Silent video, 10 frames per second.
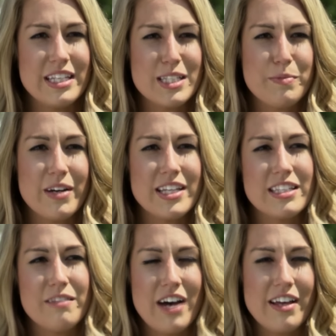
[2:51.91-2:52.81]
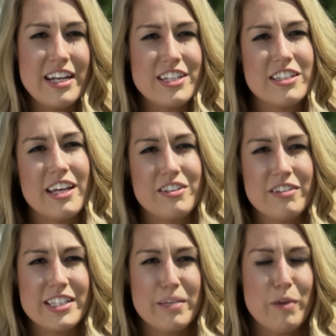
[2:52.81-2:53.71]
the experience and the validation that
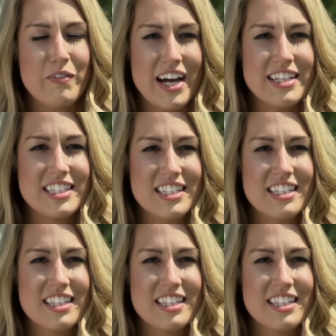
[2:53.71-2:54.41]
Theresa provides.